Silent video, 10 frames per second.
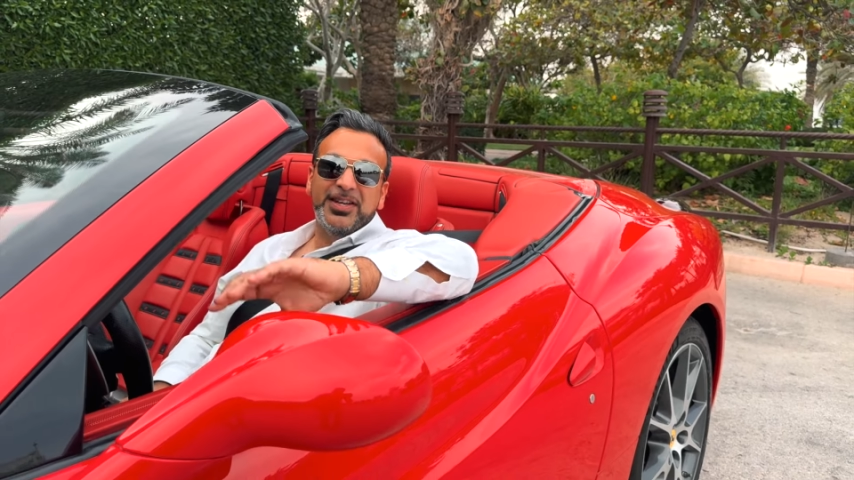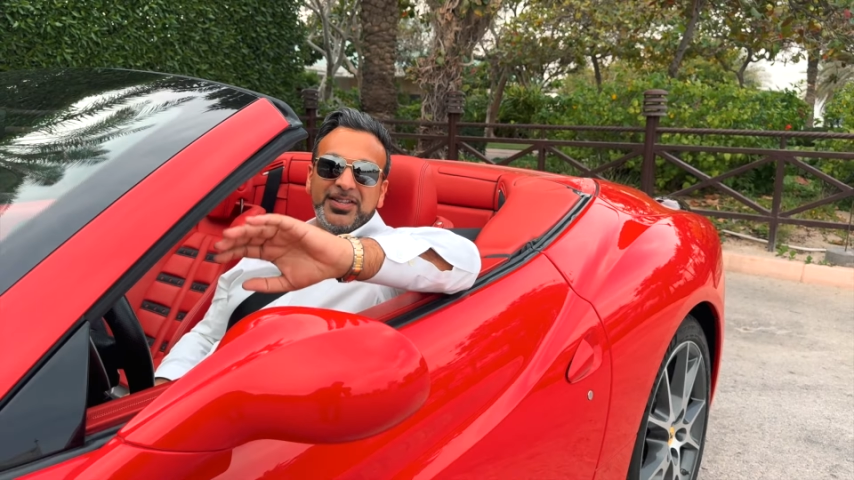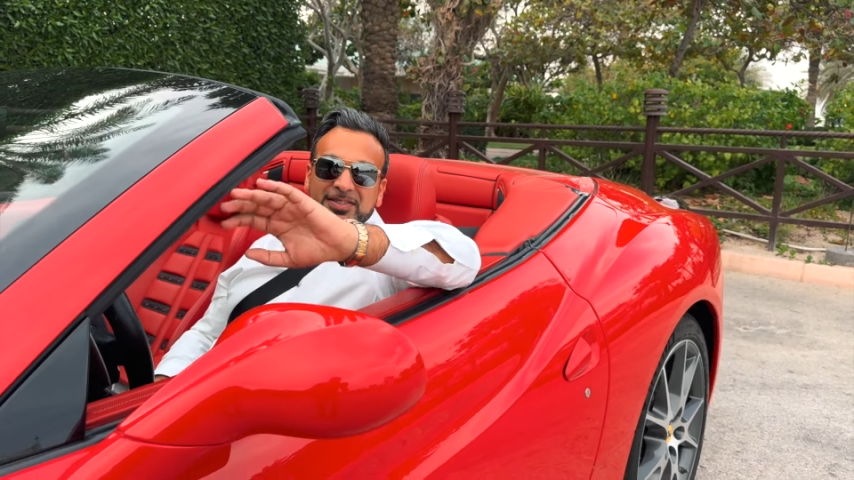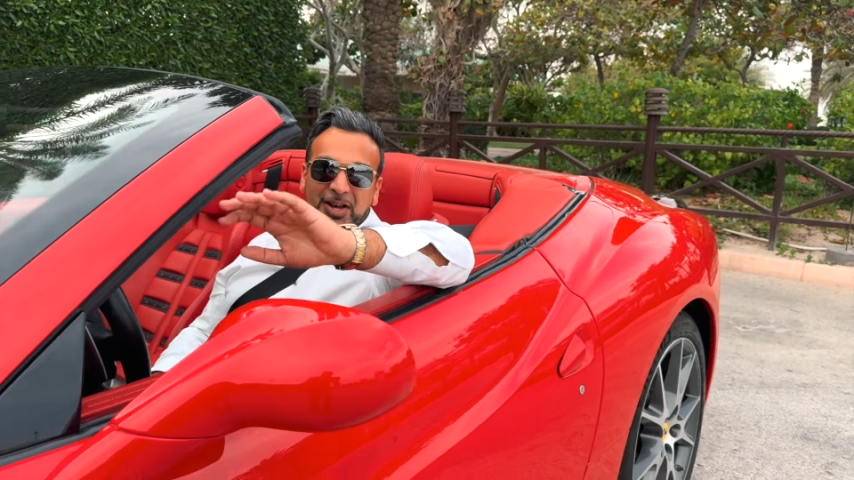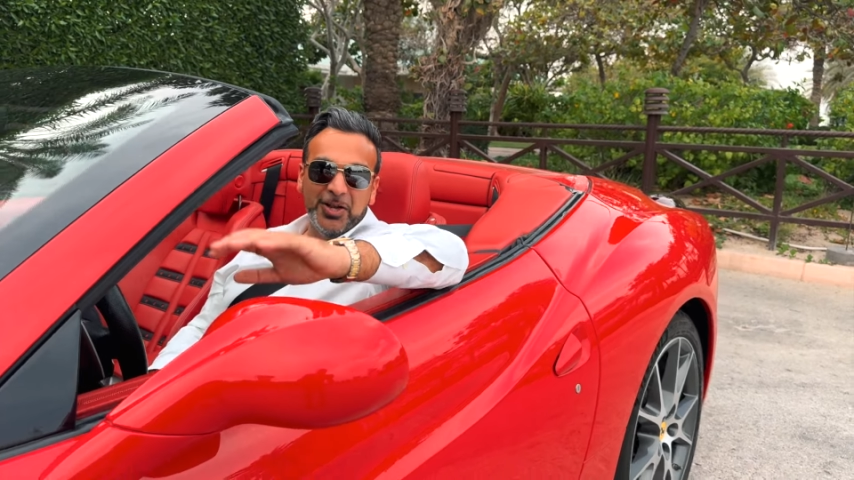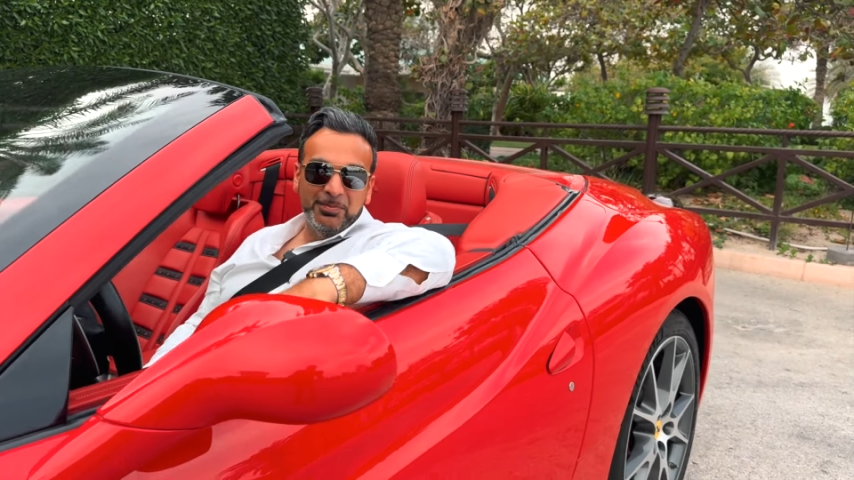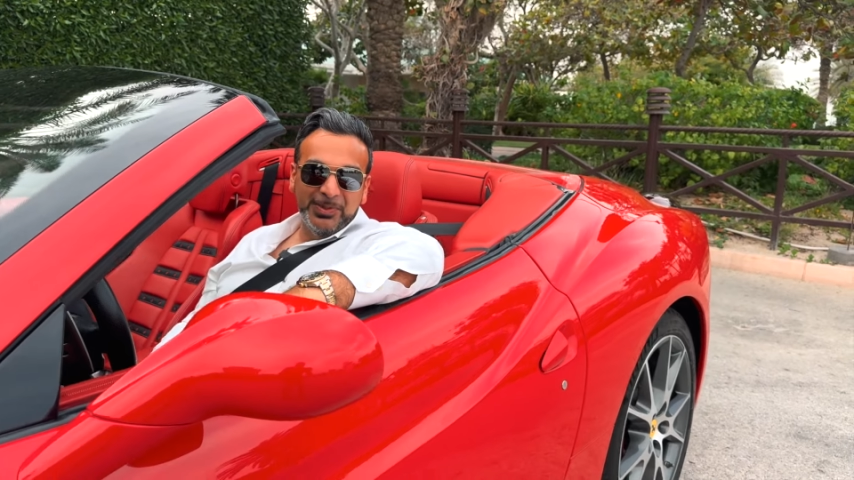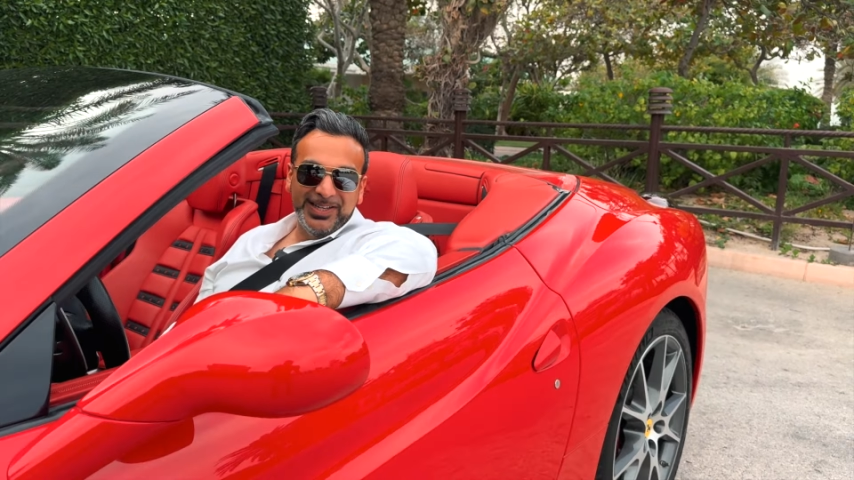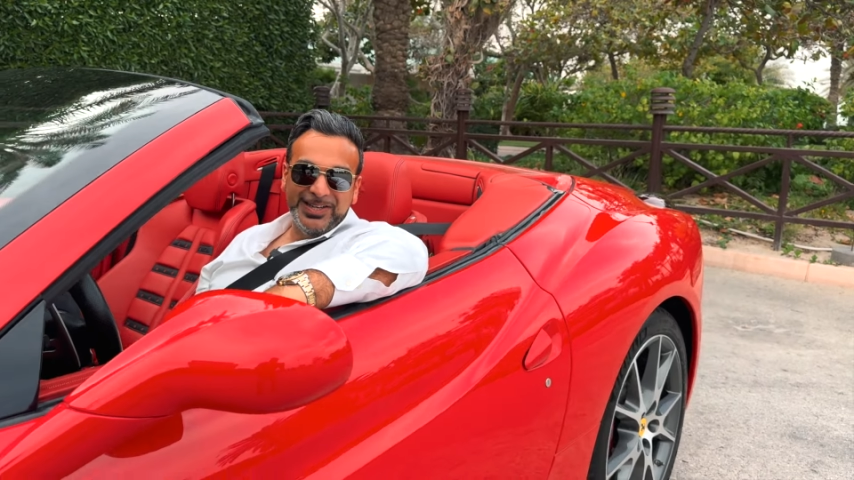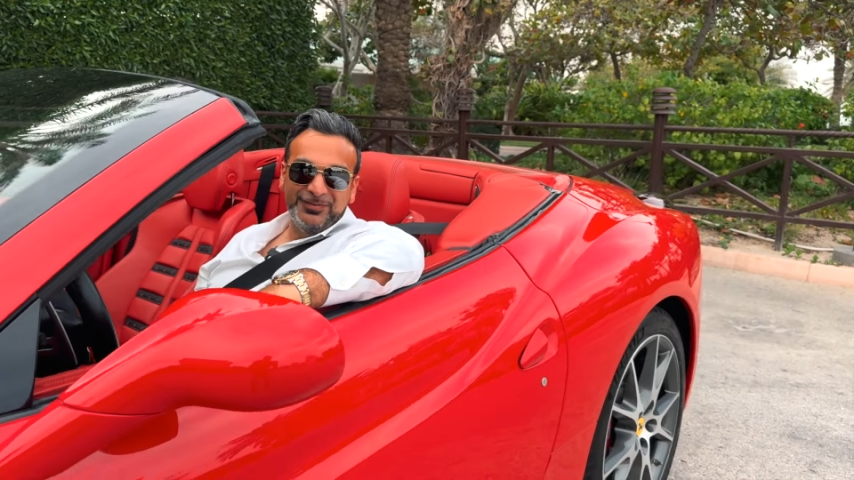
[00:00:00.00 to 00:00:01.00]
is
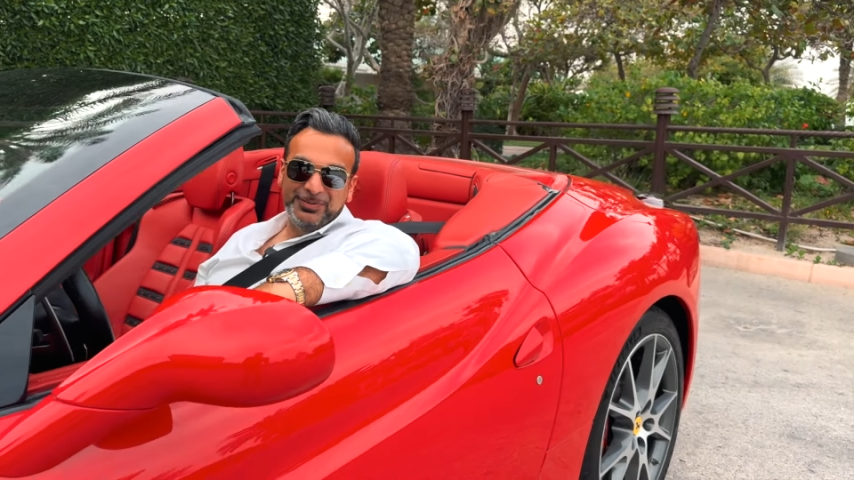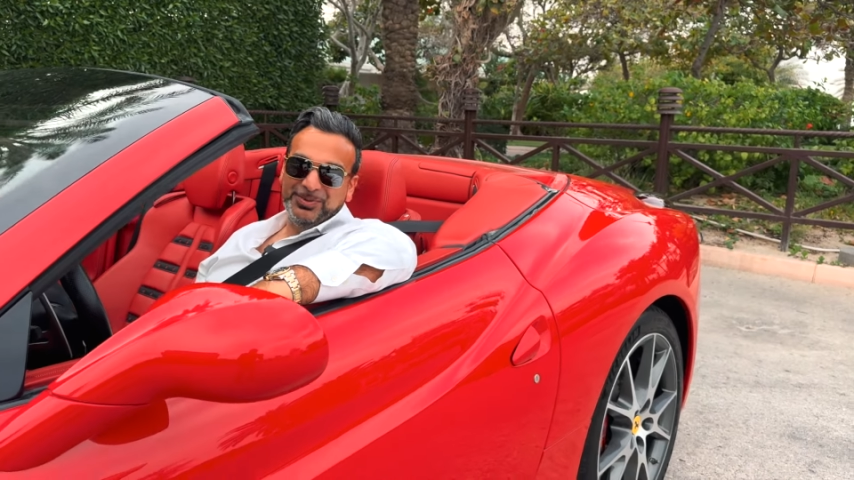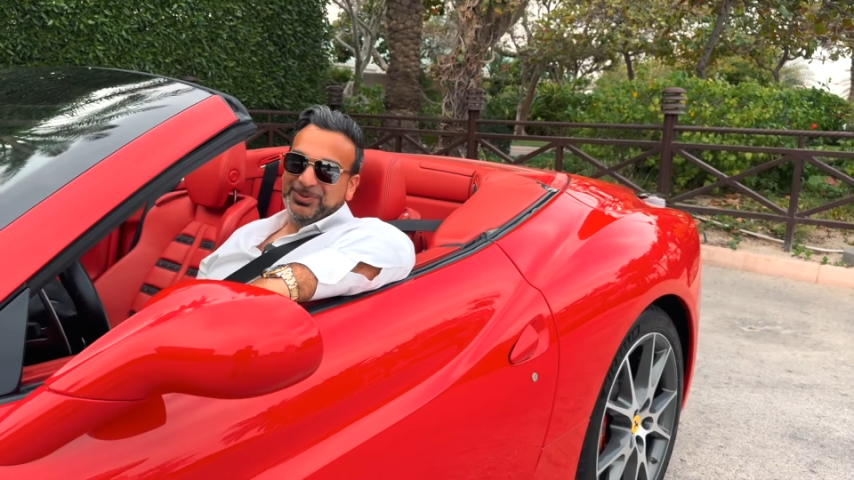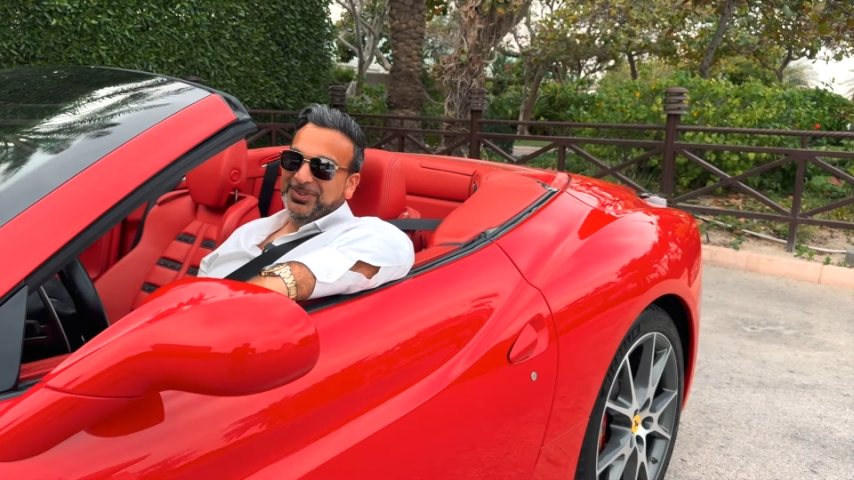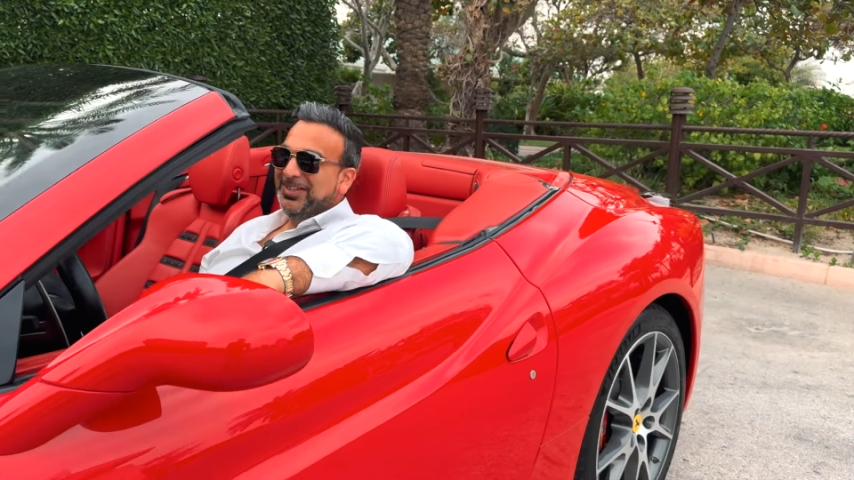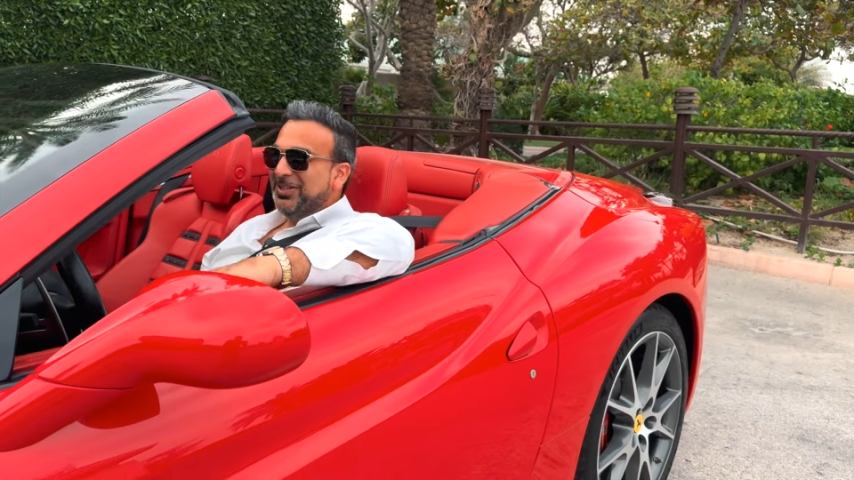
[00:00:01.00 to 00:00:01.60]
unbelievable.